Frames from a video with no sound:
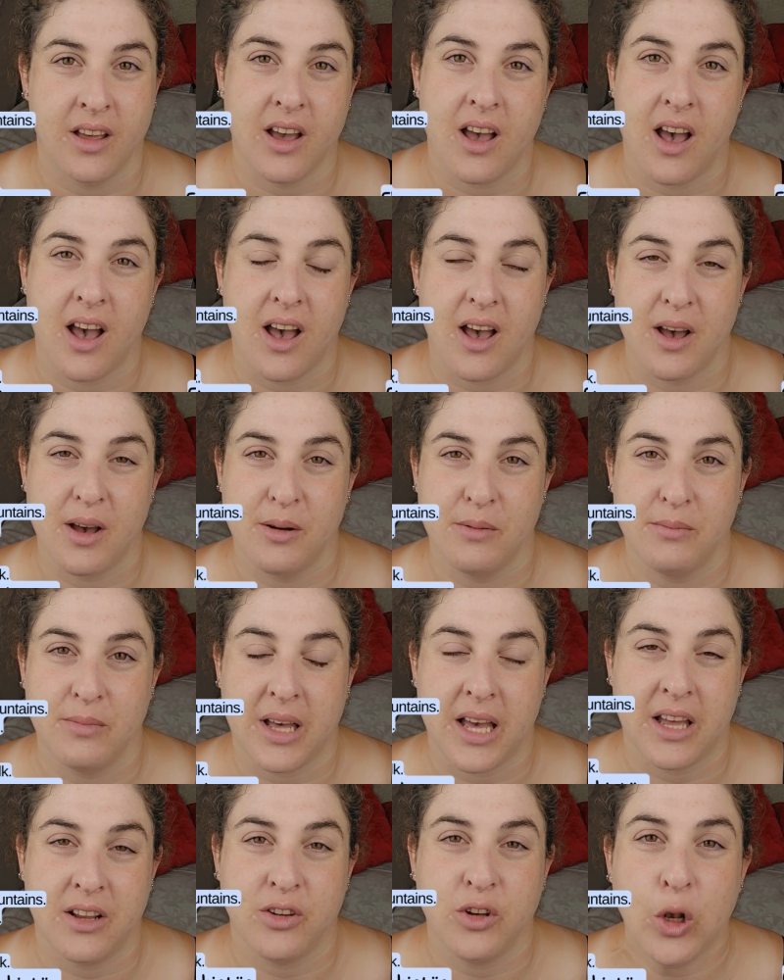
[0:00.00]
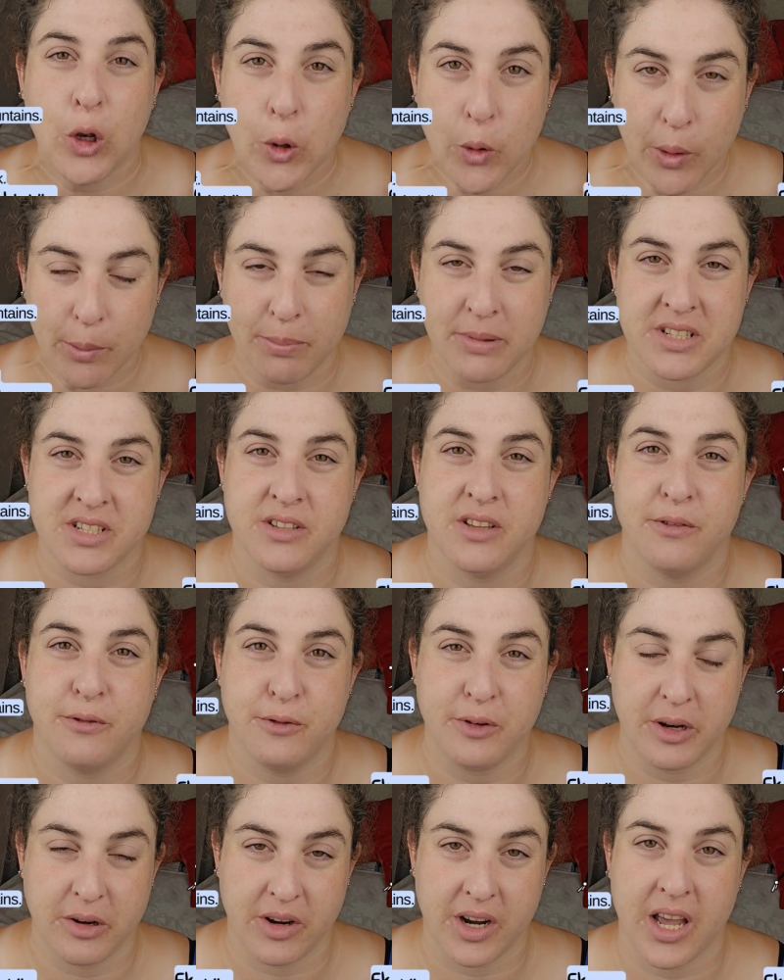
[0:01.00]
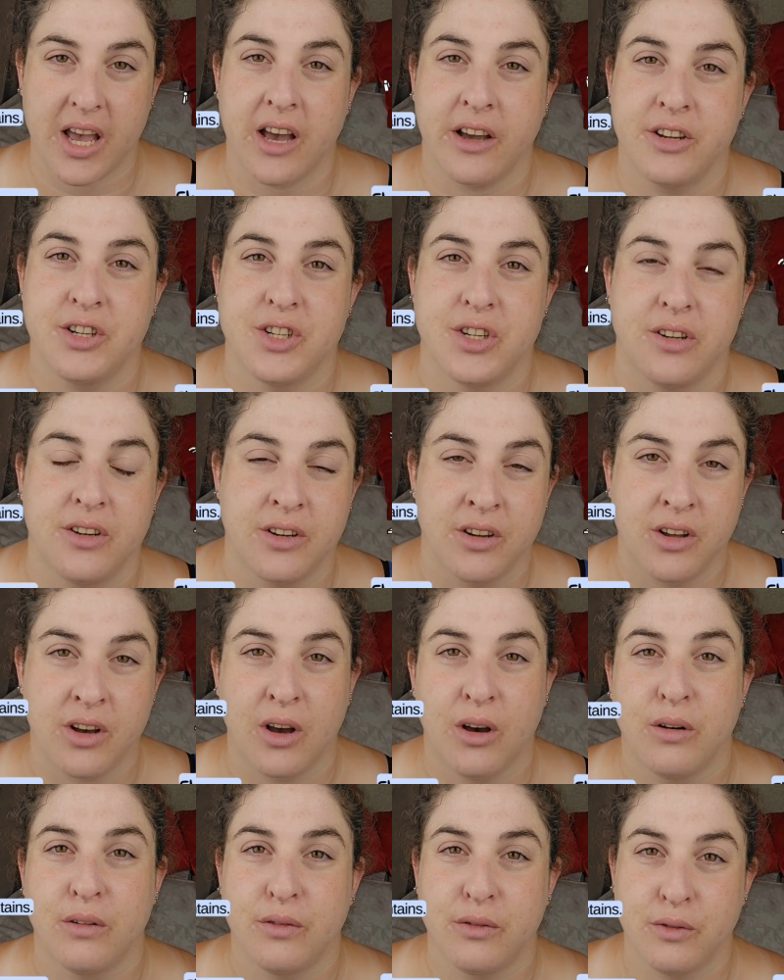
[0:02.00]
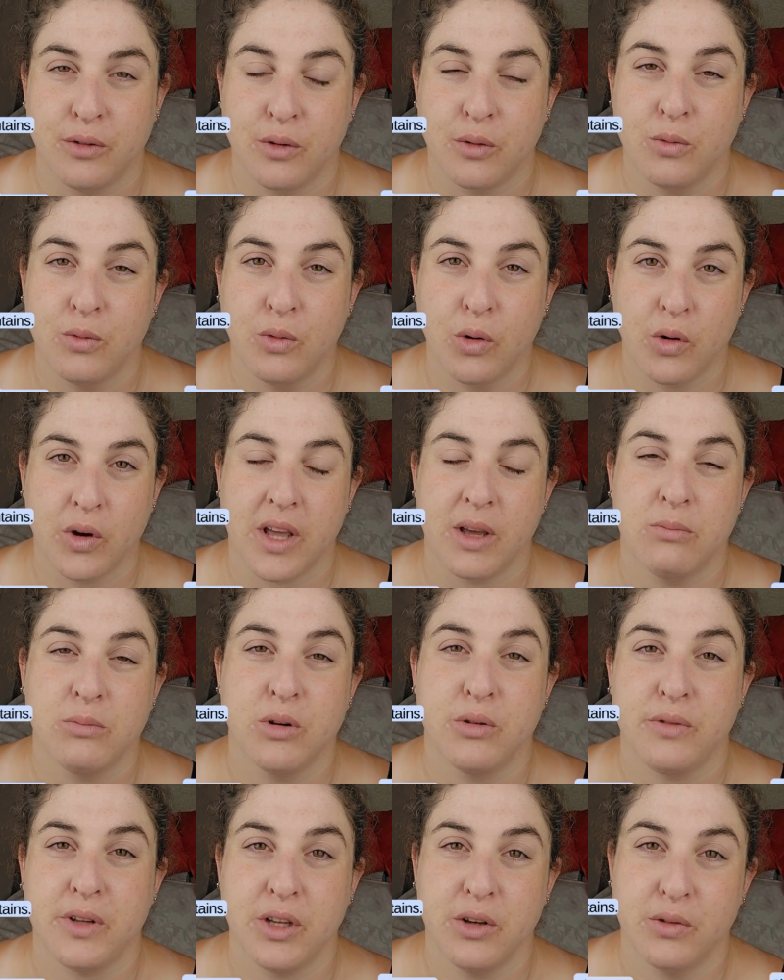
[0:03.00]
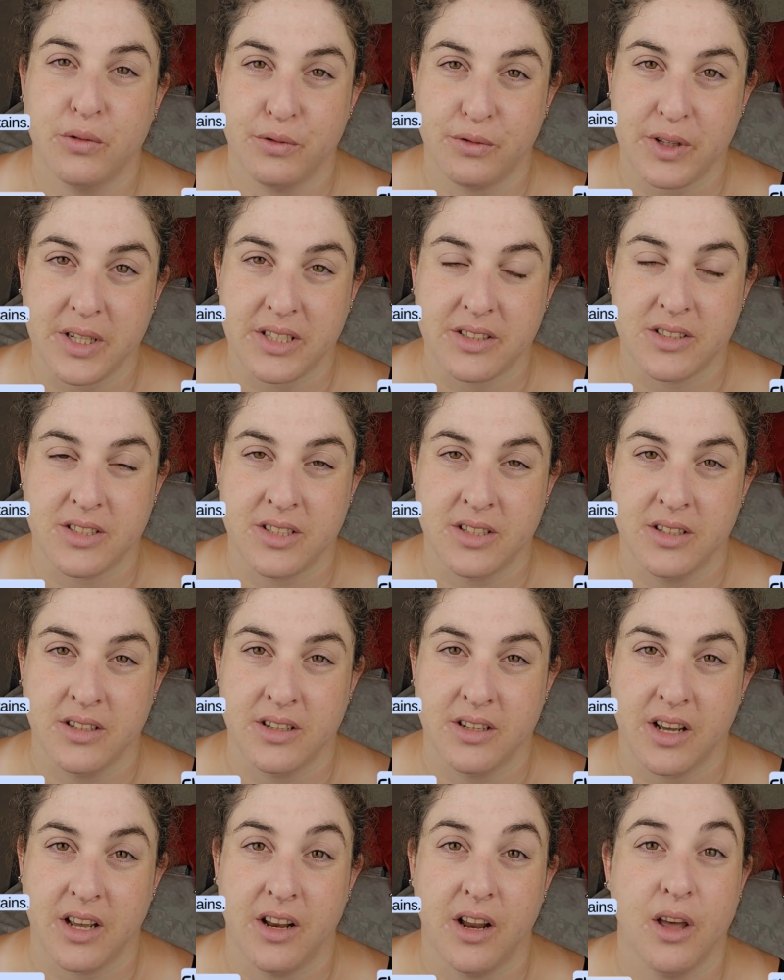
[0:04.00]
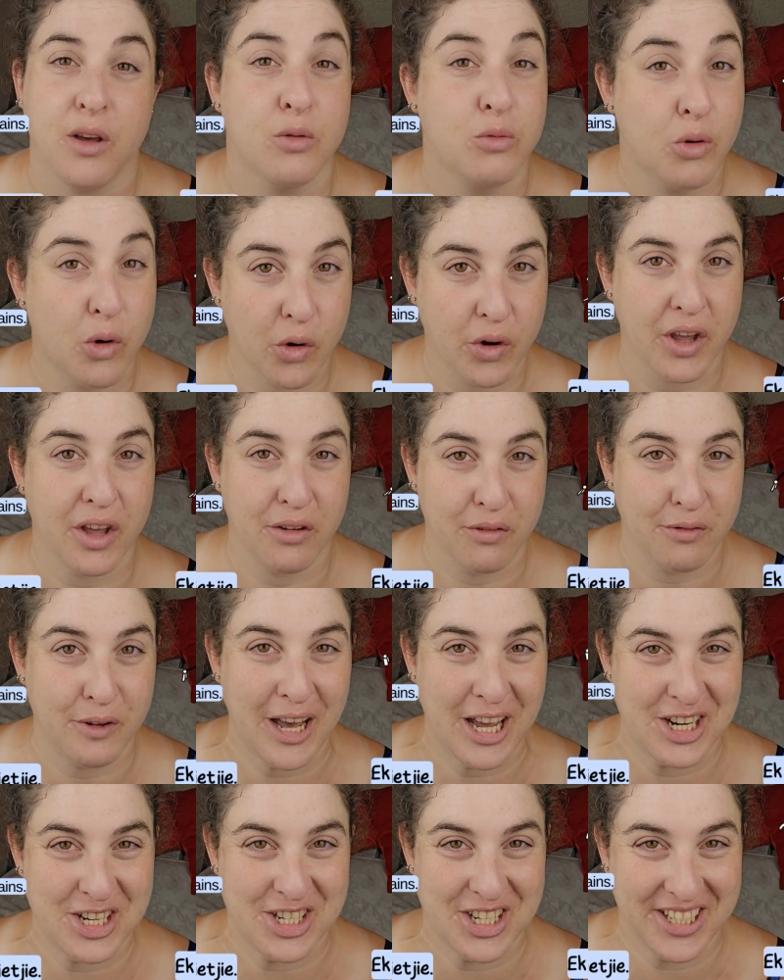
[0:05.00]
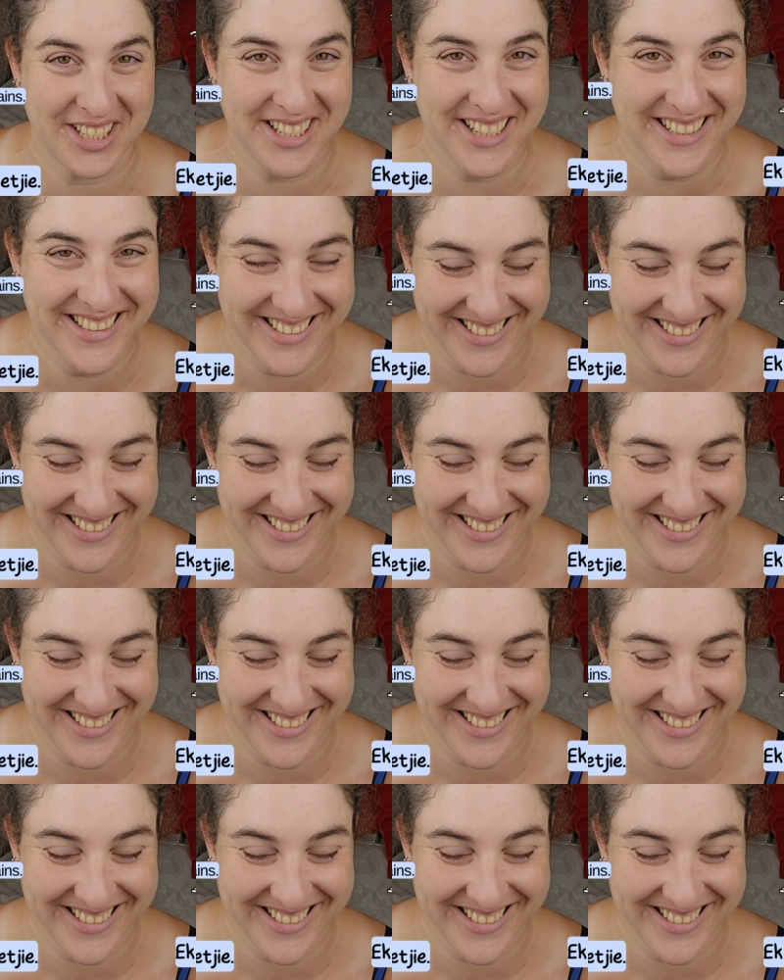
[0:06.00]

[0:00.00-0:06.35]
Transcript: And loop is the very action of walking, moving your feet in a walking fashion.